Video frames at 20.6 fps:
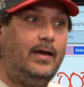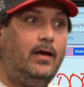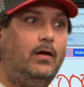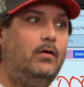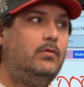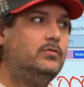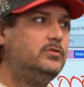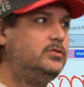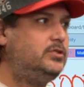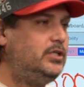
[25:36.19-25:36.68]

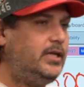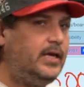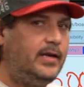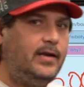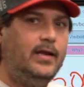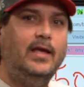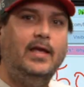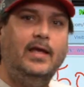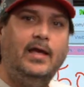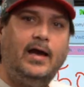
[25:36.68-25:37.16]
Oh
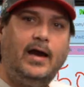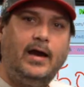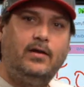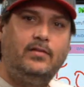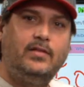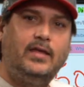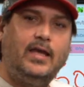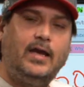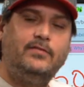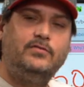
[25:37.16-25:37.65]
shit, I
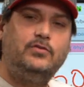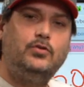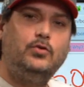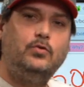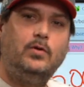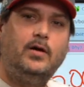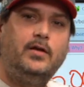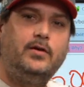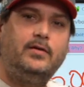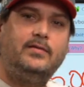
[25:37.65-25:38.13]
only have
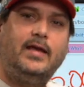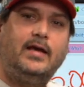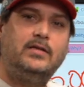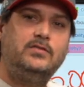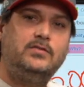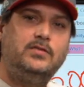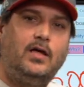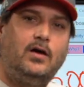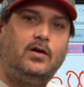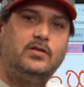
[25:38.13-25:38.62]

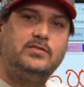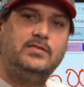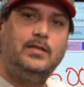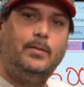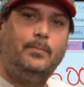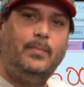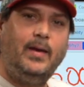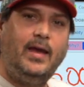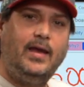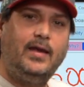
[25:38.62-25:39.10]
$200,000 in the
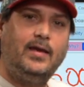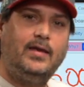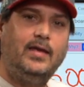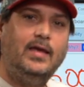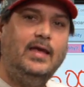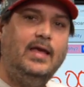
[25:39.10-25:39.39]
bank.